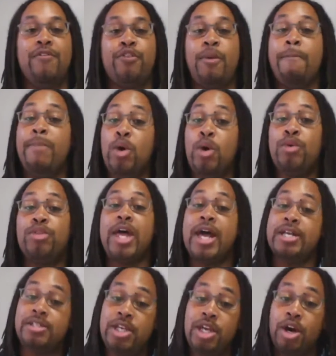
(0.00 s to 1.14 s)
from both
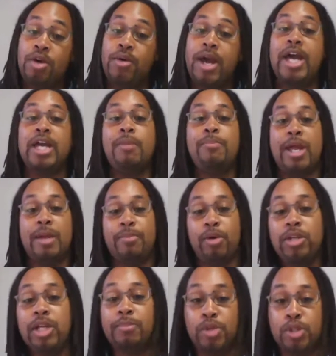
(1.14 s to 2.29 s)
SEO and a
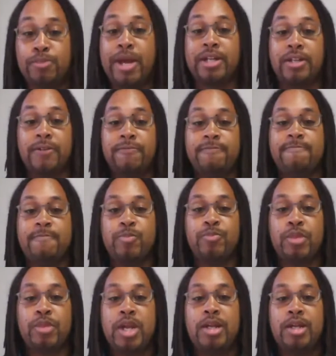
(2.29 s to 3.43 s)
pay-per-click perspective.
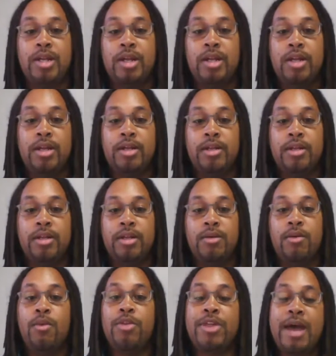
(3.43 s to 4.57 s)

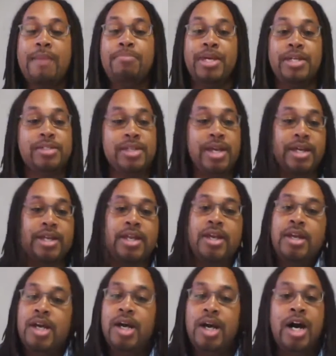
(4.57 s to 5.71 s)
With that being said,
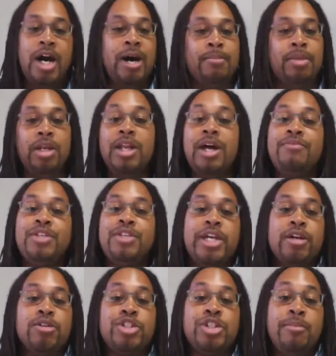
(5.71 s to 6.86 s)
love to hear
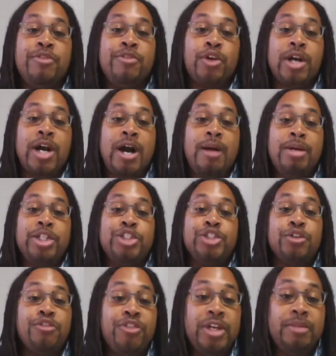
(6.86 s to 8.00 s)
some of your comments, your
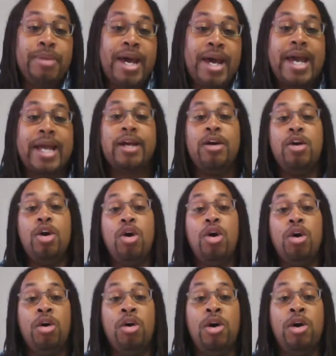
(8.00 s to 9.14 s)
feedback
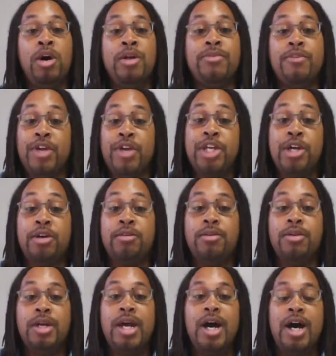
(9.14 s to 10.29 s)
on the video.
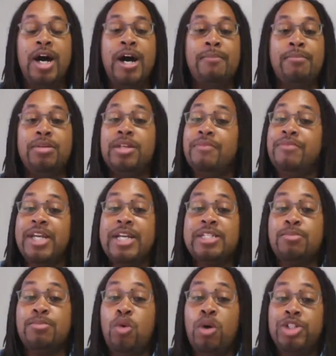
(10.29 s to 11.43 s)
Love to get some
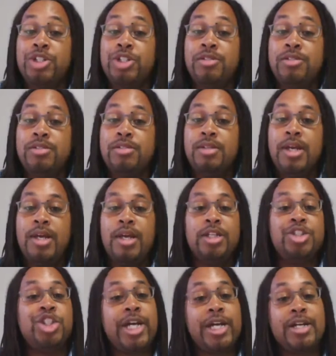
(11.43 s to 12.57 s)
questions.
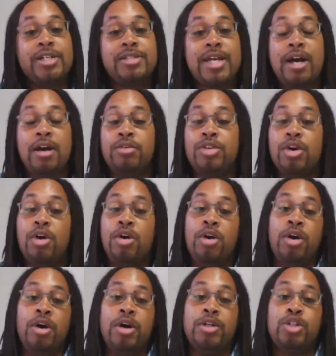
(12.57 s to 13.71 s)
Check us out
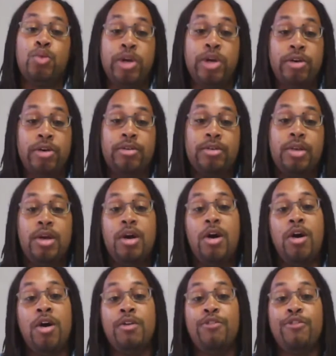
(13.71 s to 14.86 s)
on Twitter,
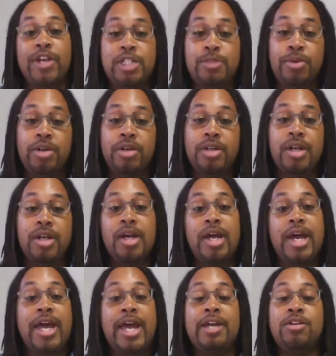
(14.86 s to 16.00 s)
on Facebook,
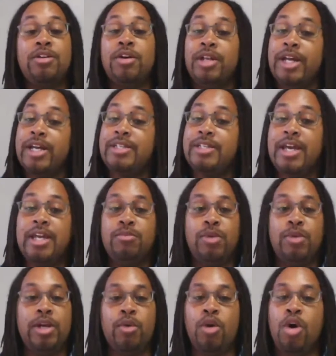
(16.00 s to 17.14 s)
and on LinkedIn.
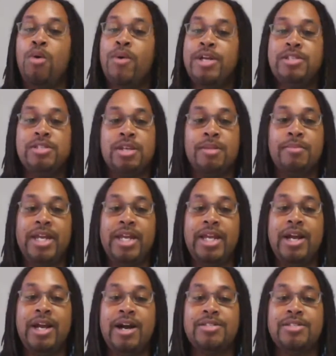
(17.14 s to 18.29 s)
We're always disseminating
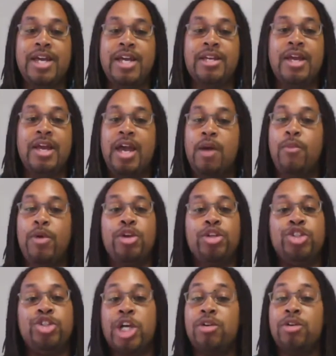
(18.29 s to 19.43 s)
content, and we
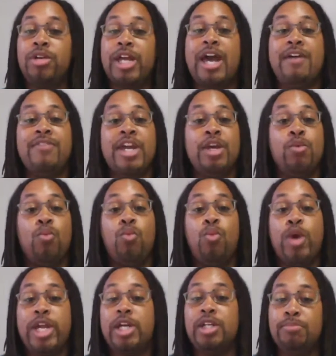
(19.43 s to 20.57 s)
generally have a
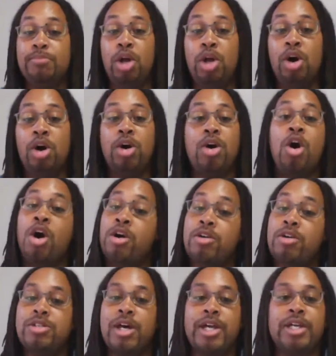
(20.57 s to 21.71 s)
weekly blog on our
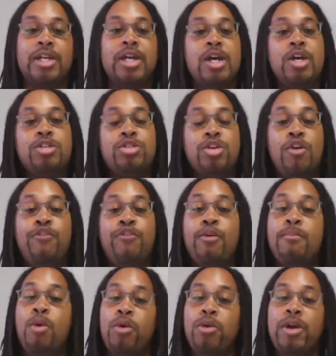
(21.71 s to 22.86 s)
site. So for
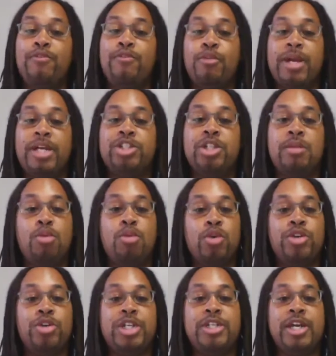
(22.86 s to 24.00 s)
more information and more
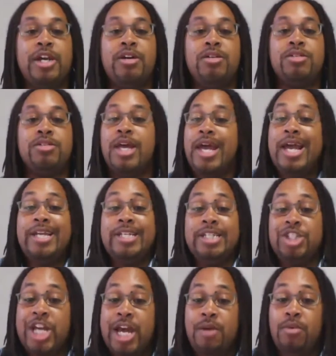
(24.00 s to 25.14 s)
details, and to
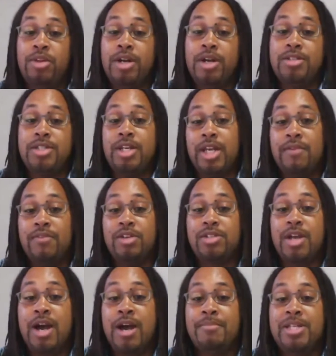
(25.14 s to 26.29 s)
chat with us and to give us
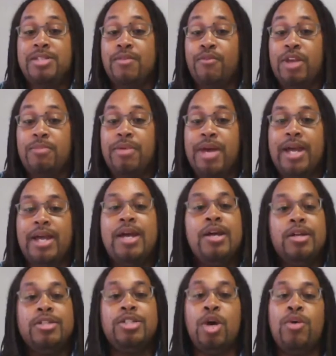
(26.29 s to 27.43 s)
comments and feedback,
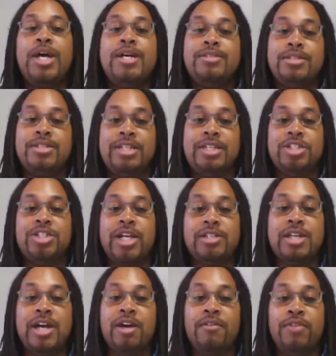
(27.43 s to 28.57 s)
don't hesitate to check us
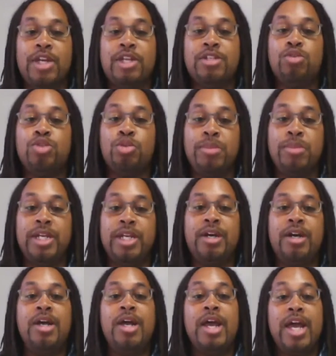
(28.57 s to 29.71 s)
out via social
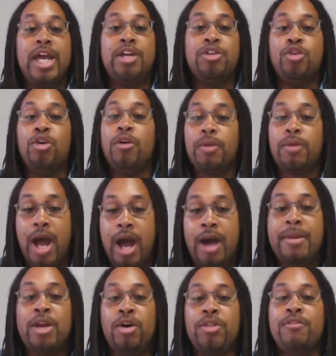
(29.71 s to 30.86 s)
media and or
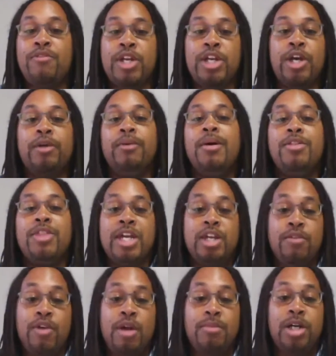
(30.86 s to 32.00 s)
comment on the video. Thank you
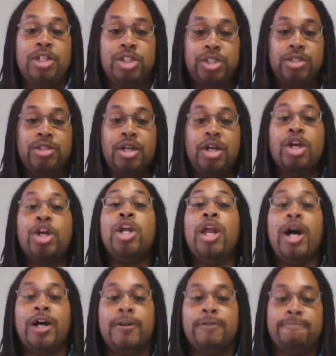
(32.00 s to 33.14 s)
very much. Good luck.